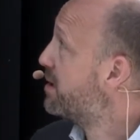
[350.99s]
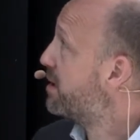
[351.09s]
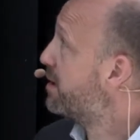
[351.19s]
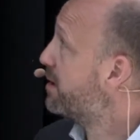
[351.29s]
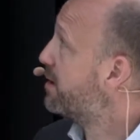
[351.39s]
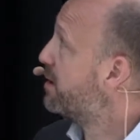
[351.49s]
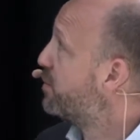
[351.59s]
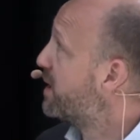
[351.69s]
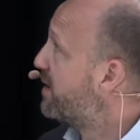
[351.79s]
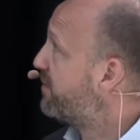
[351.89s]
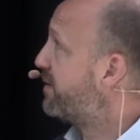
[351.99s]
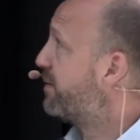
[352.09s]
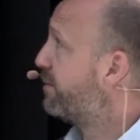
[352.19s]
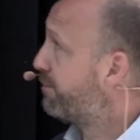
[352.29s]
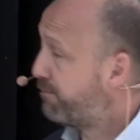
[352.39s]
We have
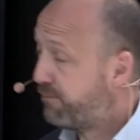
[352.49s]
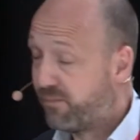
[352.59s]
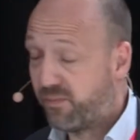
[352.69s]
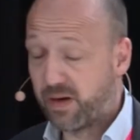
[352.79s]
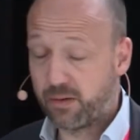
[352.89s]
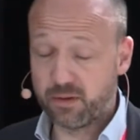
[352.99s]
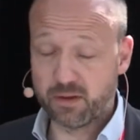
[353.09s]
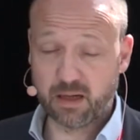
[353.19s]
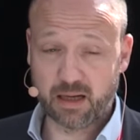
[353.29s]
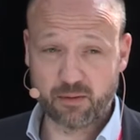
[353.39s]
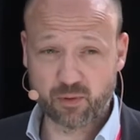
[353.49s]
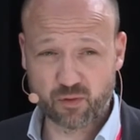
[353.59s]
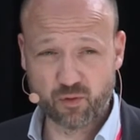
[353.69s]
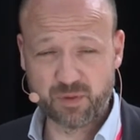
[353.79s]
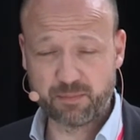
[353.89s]
a very high
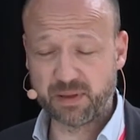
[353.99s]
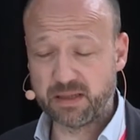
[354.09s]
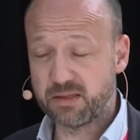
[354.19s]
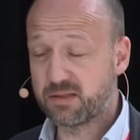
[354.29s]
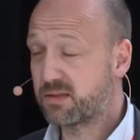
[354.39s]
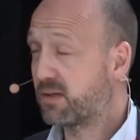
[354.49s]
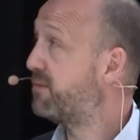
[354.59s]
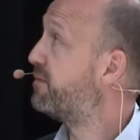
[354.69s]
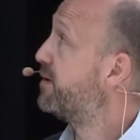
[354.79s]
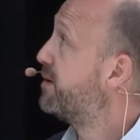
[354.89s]
recruitment base of